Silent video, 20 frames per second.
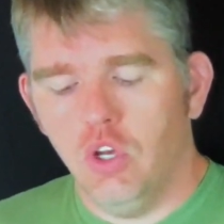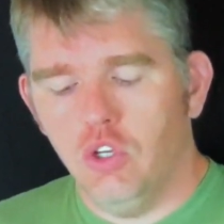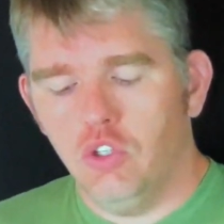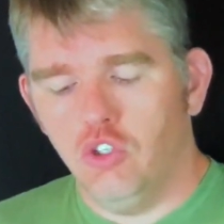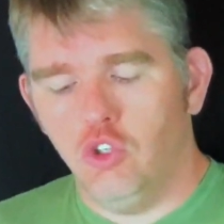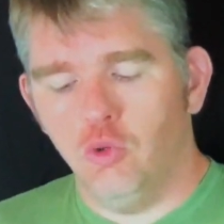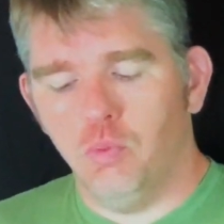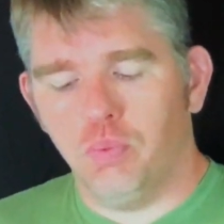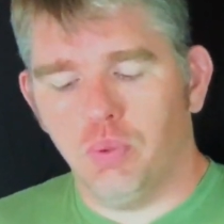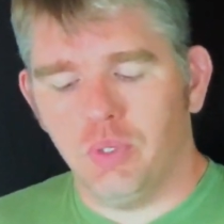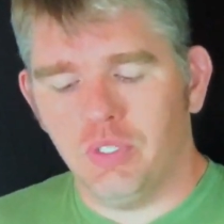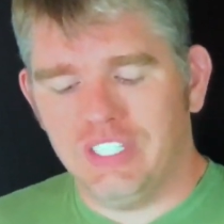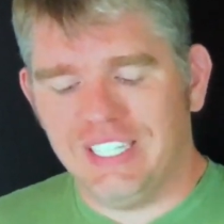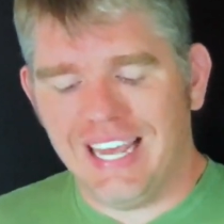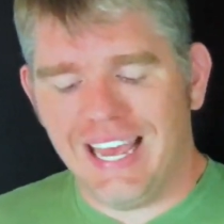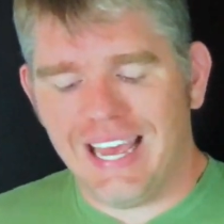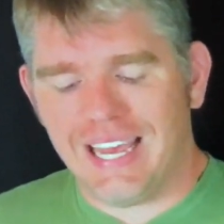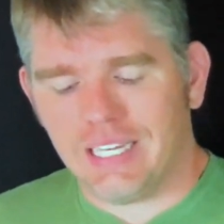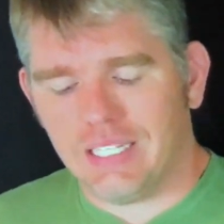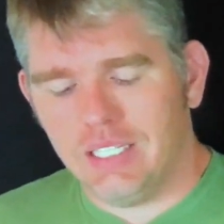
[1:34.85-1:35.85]
to
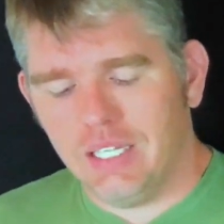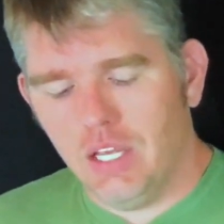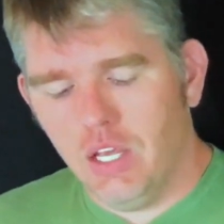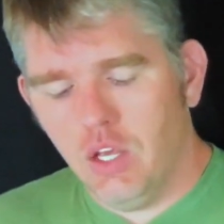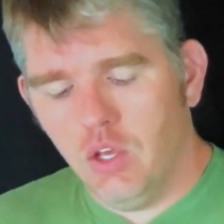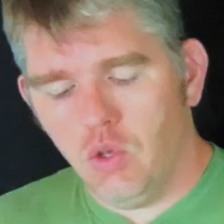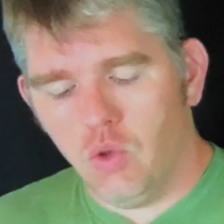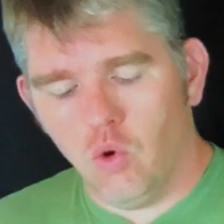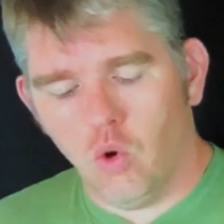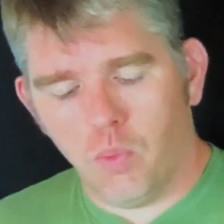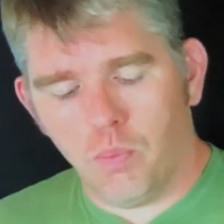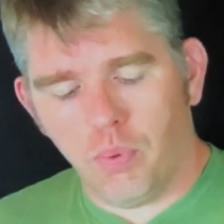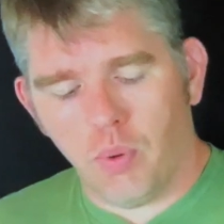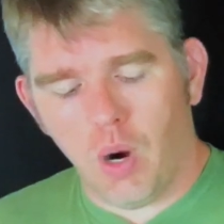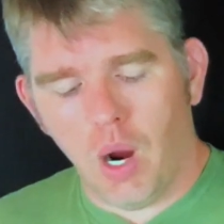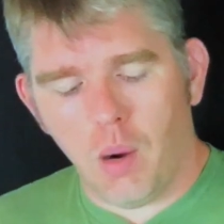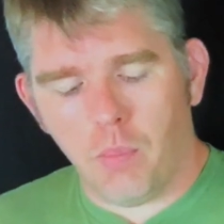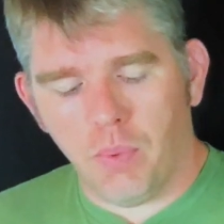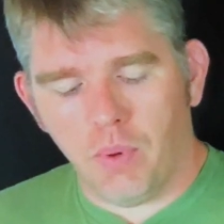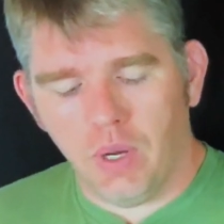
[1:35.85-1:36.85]
protect your
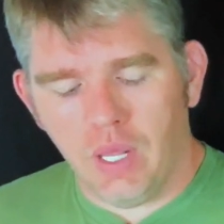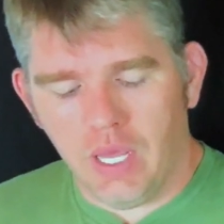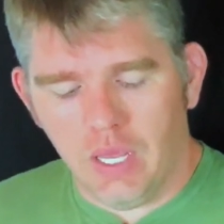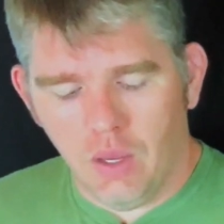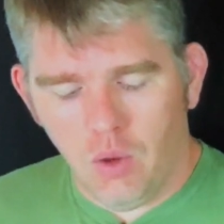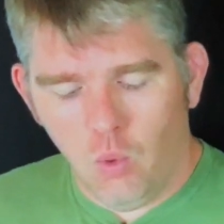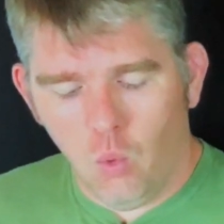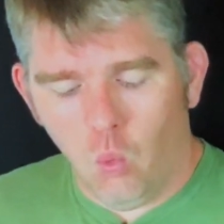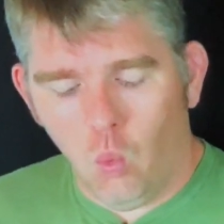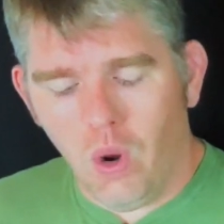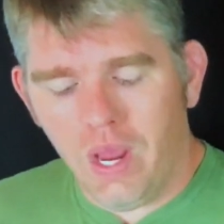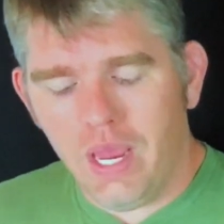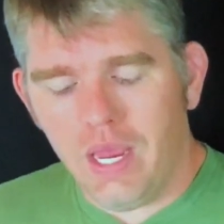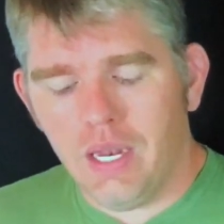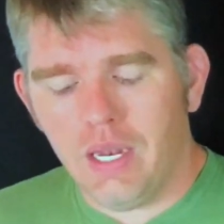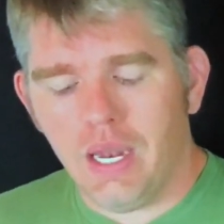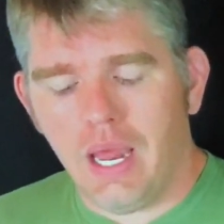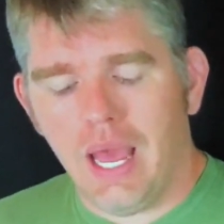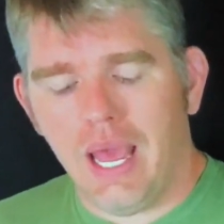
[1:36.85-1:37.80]
property when